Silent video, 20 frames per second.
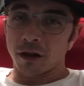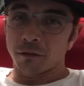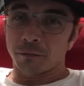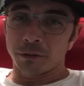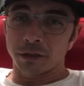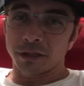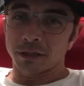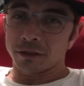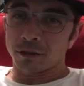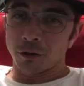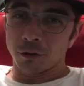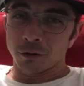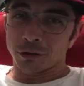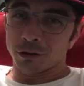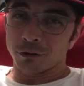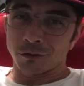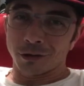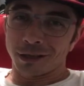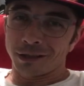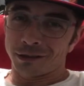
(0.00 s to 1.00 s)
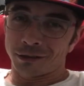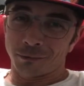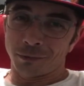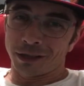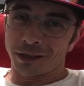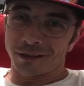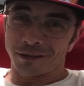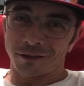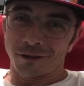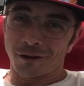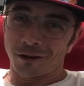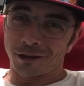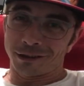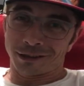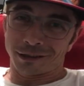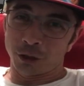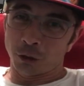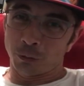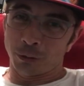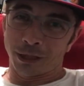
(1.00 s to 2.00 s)
but he's the closest you can get to being a dog and
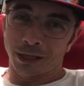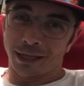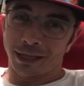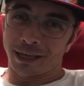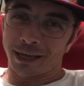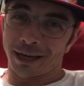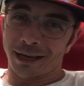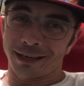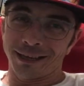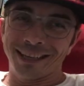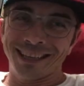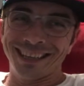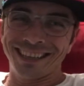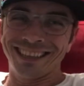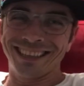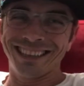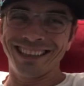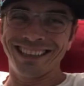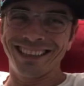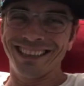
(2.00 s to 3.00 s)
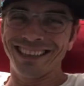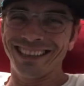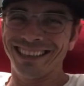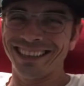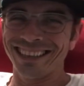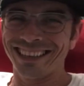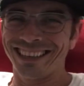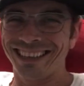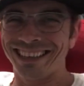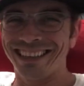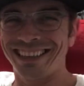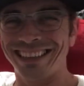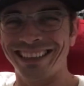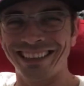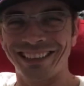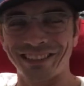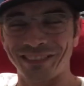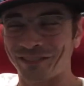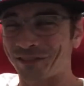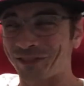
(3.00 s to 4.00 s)
still be a cat.
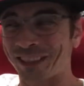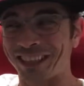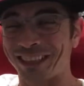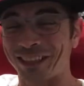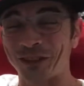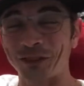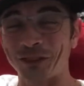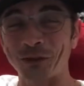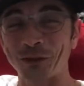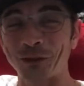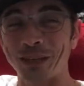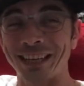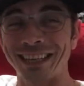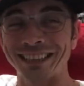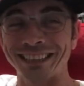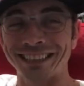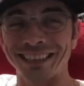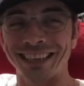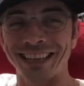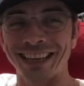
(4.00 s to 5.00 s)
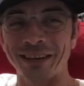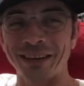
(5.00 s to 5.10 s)
He's a freaking cool ass cat,